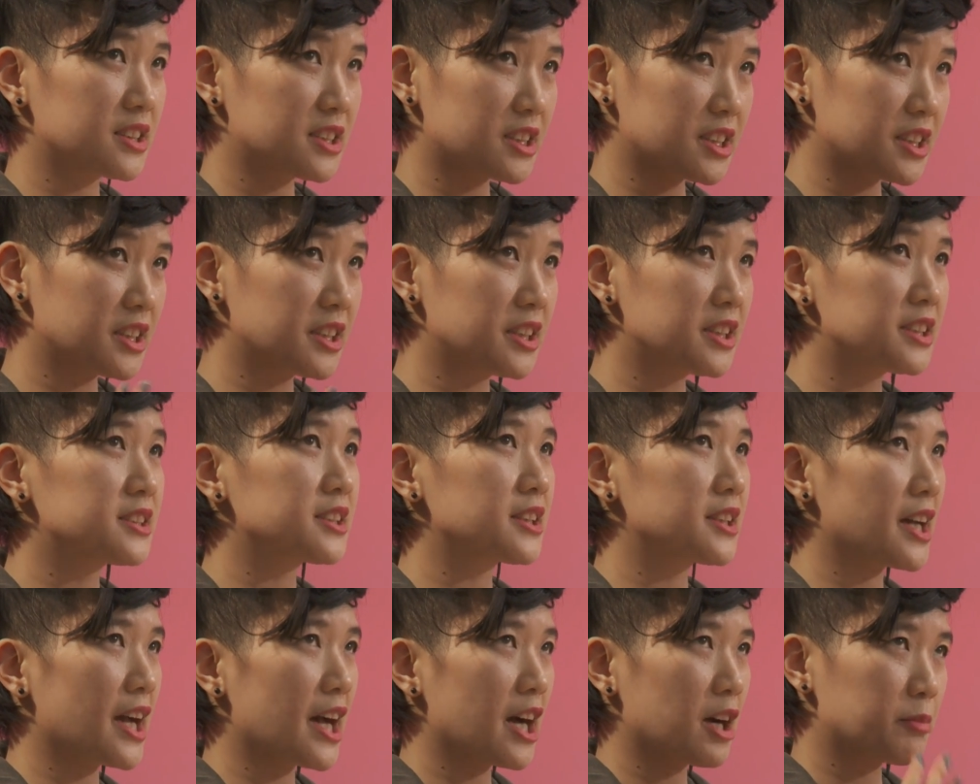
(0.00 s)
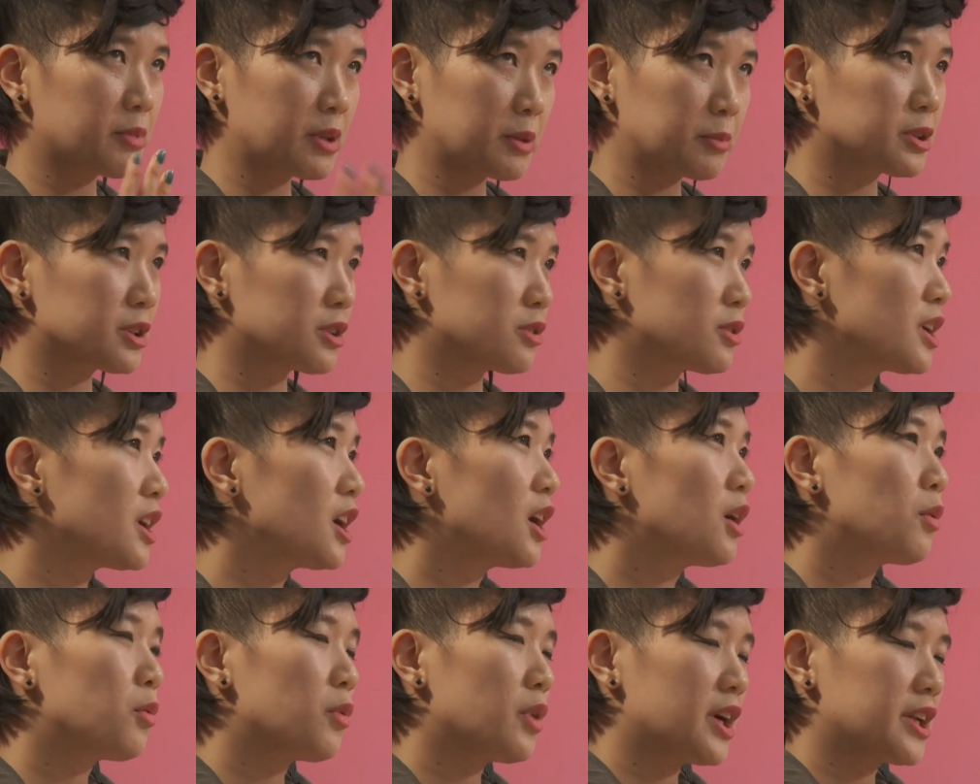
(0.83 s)
zines, and how people
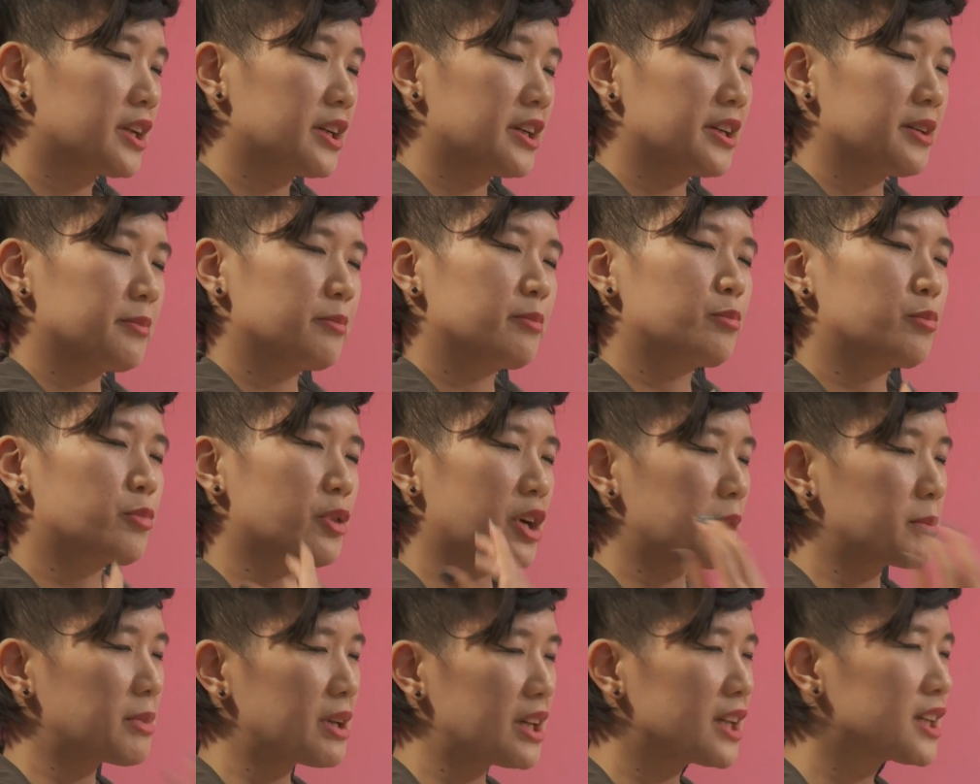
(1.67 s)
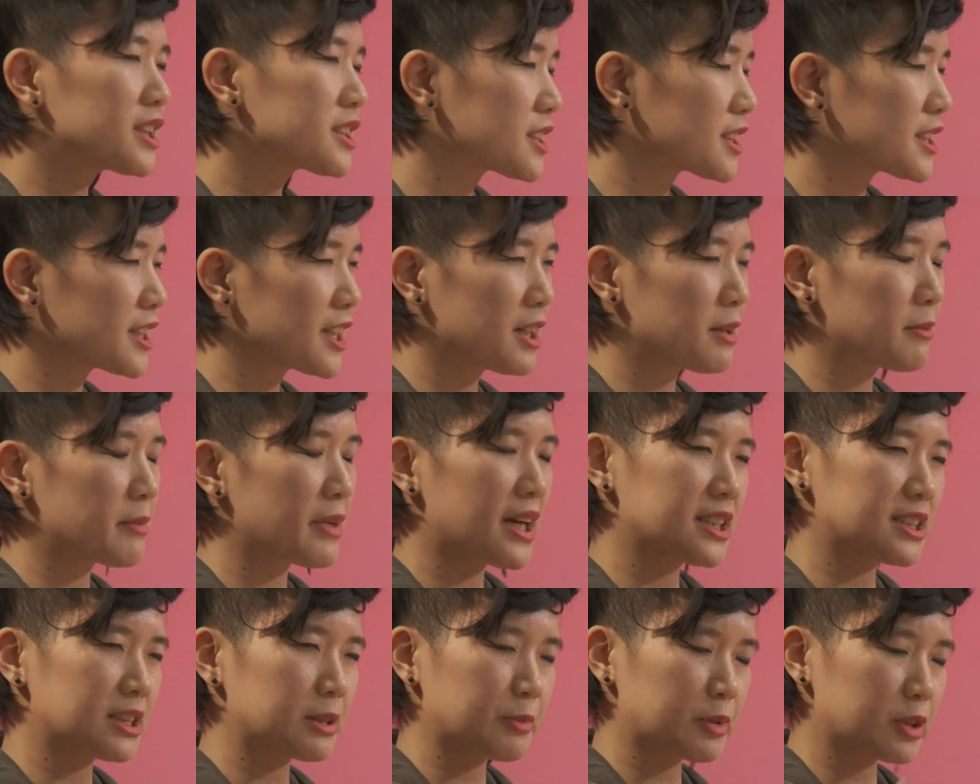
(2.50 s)
want to bring me into them
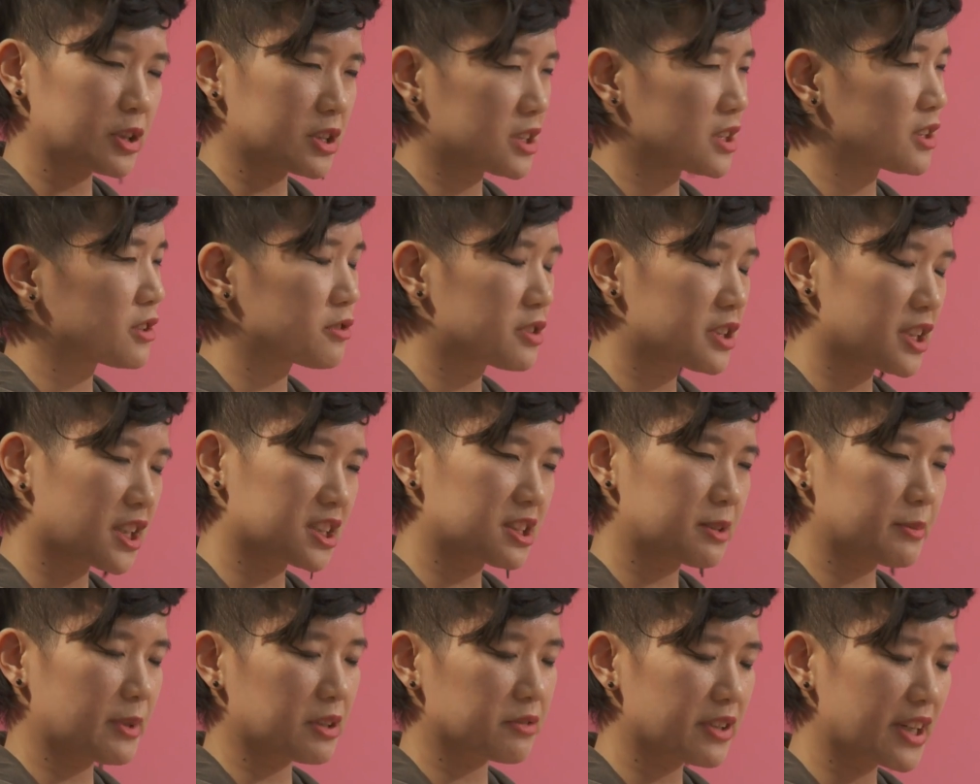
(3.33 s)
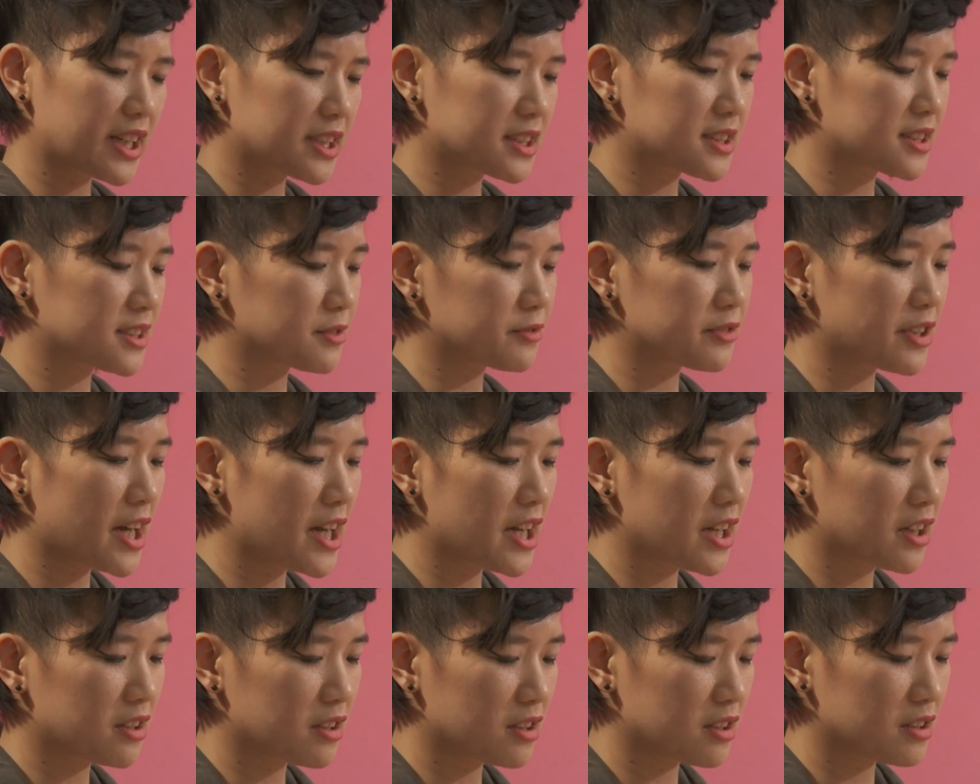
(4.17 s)
as the person who talks about race in
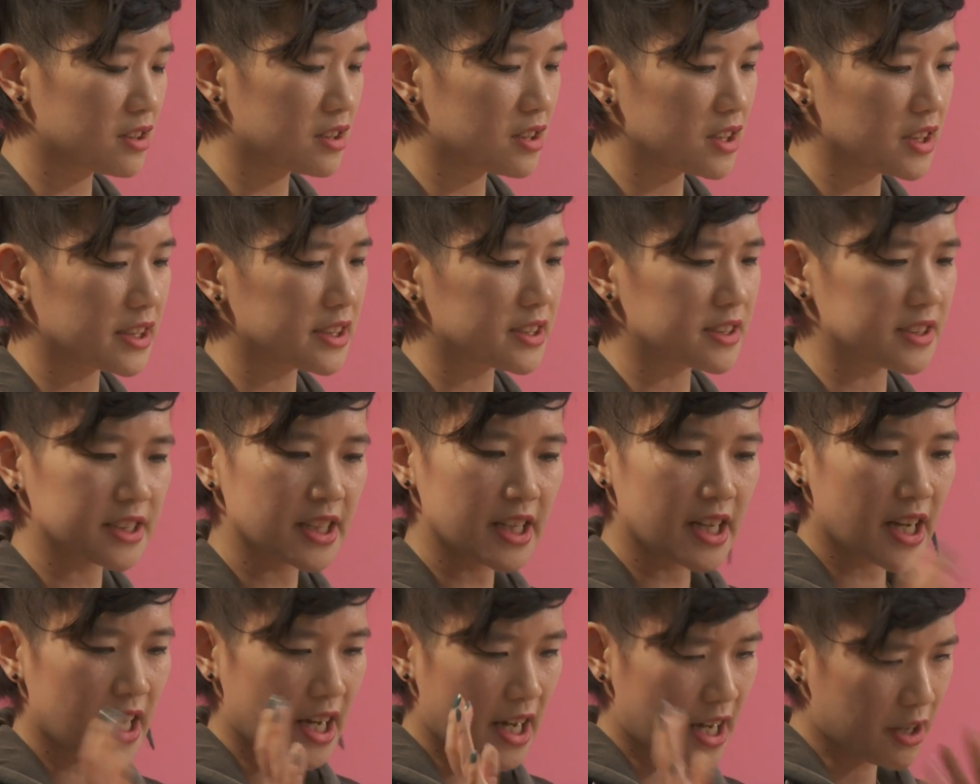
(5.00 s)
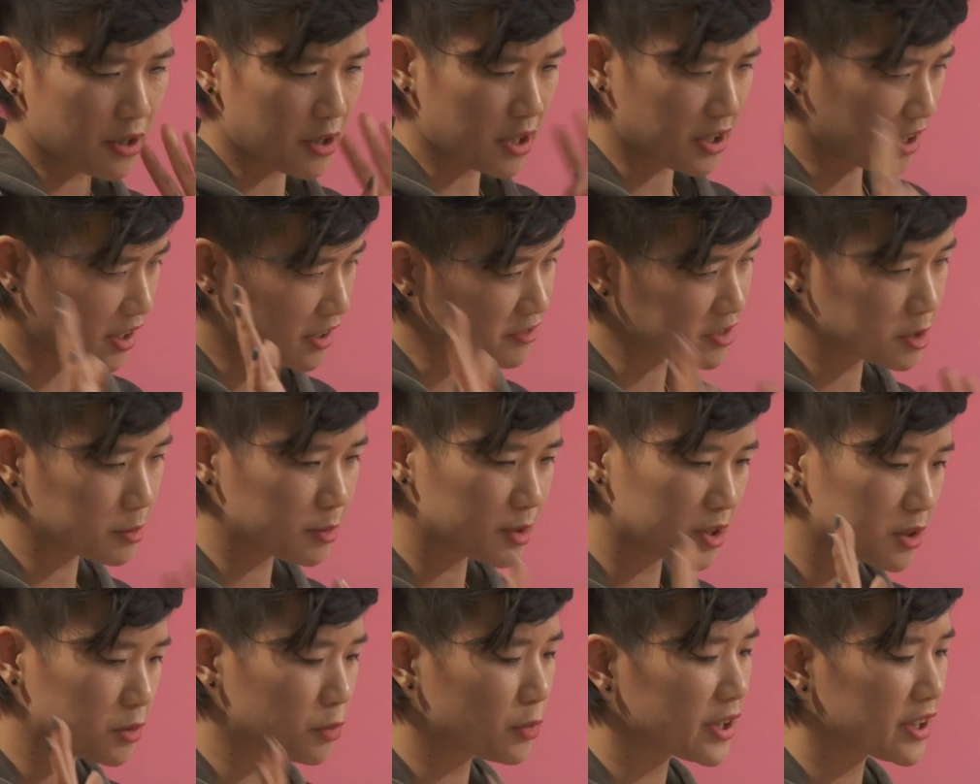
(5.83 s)
Riot Grrrl, and how
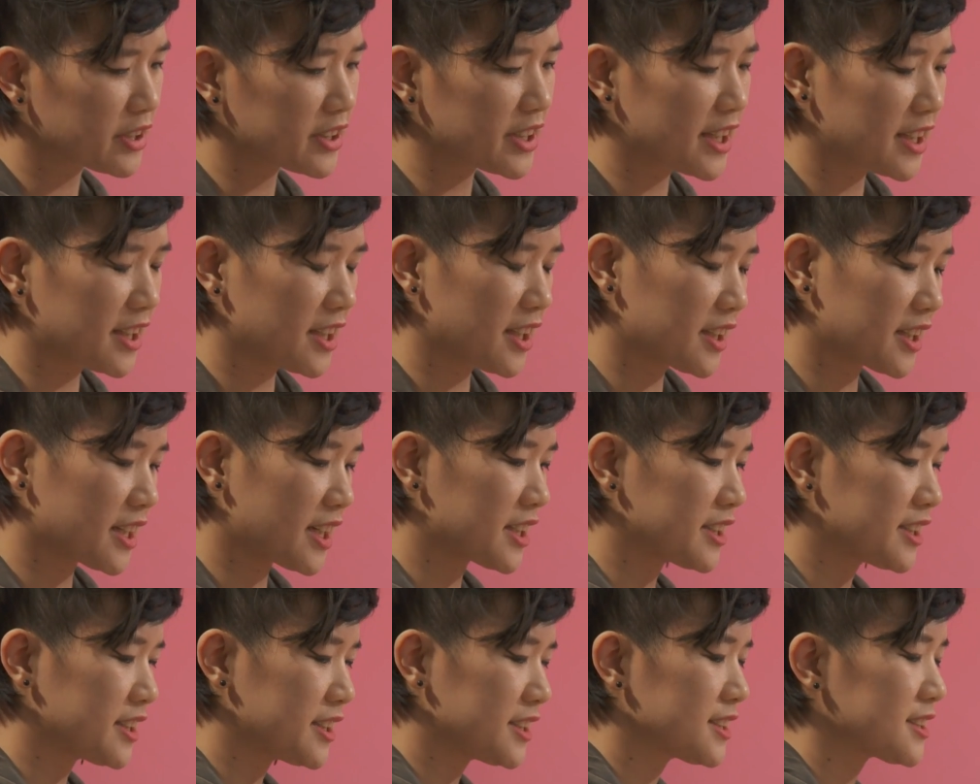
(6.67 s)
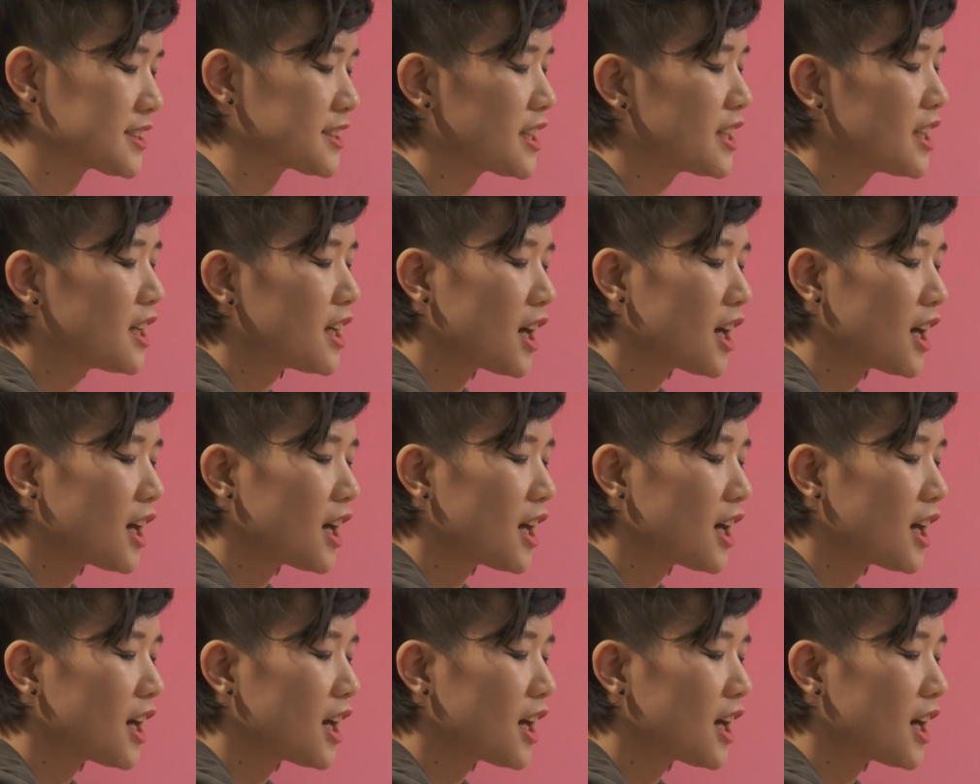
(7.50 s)
uncomfortable and weird I think that is.